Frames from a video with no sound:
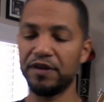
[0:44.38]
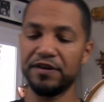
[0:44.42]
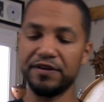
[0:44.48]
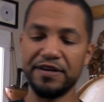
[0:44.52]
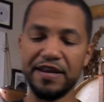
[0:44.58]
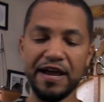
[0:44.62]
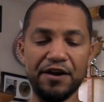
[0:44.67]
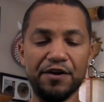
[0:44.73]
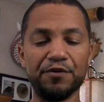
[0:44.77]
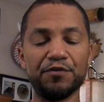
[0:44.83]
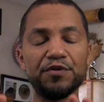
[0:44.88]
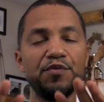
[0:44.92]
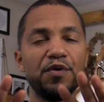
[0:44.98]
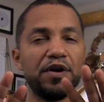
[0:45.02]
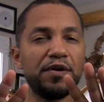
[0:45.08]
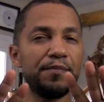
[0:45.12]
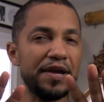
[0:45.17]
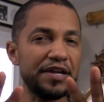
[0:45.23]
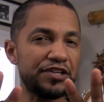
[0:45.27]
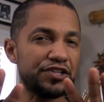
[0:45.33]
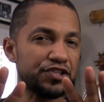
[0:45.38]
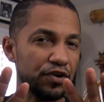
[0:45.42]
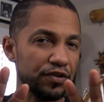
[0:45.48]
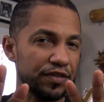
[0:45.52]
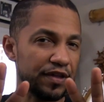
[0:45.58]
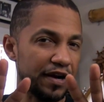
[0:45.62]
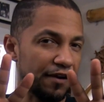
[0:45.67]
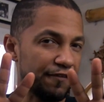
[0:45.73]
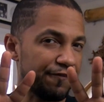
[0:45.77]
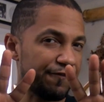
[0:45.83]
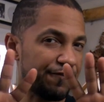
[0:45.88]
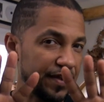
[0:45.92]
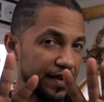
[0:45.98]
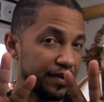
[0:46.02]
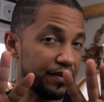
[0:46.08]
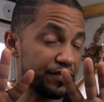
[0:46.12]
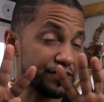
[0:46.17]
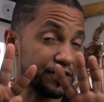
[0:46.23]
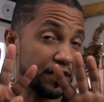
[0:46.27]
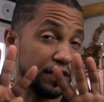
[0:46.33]
Now, we want to make sure that our
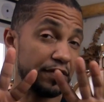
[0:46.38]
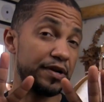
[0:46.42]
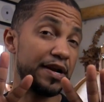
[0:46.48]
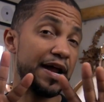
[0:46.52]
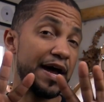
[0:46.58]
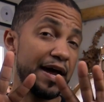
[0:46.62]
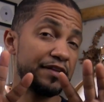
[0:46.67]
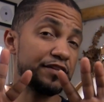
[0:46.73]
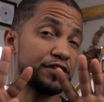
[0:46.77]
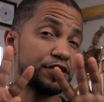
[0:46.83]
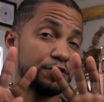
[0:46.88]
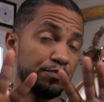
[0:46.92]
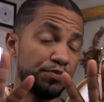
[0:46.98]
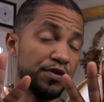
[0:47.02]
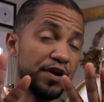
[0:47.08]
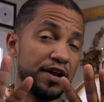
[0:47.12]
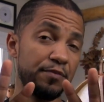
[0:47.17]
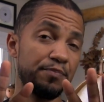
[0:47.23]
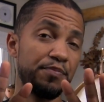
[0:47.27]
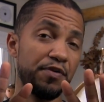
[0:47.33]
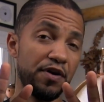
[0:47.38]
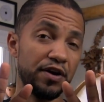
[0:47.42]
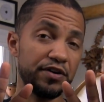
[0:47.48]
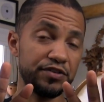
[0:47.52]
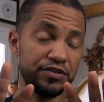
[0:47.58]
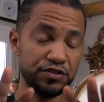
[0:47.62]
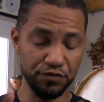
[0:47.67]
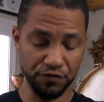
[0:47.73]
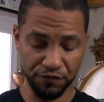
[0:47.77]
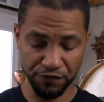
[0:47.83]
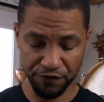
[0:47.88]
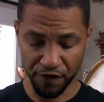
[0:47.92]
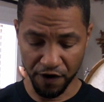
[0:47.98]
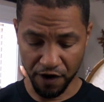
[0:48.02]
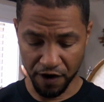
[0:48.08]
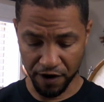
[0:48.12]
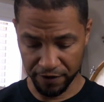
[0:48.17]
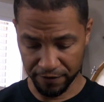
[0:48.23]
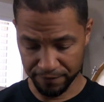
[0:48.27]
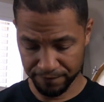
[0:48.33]
fingers are not spread apart too
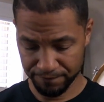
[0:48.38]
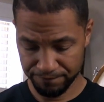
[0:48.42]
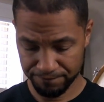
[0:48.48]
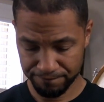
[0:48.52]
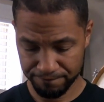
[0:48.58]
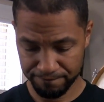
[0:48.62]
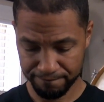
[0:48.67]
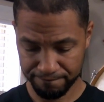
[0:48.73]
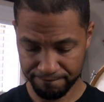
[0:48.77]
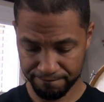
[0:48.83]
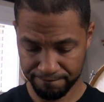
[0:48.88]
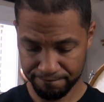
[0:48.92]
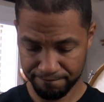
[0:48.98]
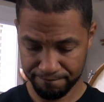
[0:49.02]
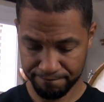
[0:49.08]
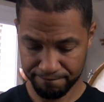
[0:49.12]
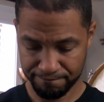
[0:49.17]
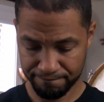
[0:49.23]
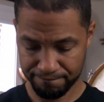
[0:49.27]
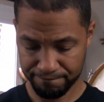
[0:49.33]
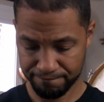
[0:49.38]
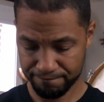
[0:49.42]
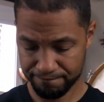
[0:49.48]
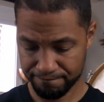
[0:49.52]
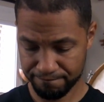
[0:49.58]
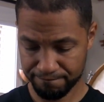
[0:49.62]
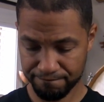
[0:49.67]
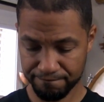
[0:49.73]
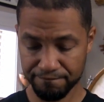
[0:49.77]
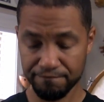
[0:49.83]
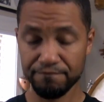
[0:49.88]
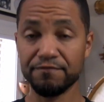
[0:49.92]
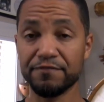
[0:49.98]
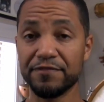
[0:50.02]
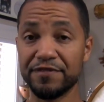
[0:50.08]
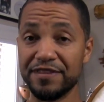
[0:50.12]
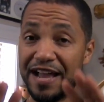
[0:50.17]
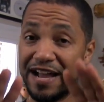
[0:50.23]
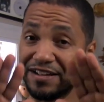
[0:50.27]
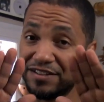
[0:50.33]
far,
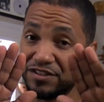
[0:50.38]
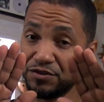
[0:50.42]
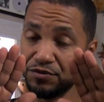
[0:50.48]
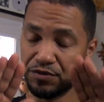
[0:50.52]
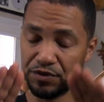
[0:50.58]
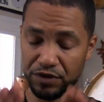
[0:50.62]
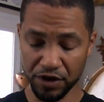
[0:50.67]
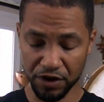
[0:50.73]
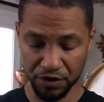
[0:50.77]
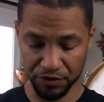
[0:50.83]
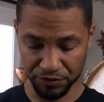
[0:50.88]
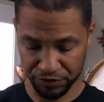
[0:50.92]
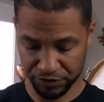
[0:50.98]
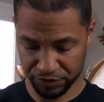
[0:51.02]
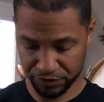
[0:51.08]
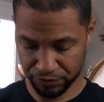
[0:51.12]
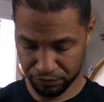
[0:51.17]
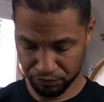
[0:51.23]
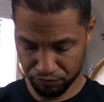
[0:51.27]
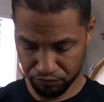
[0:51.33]
not too close,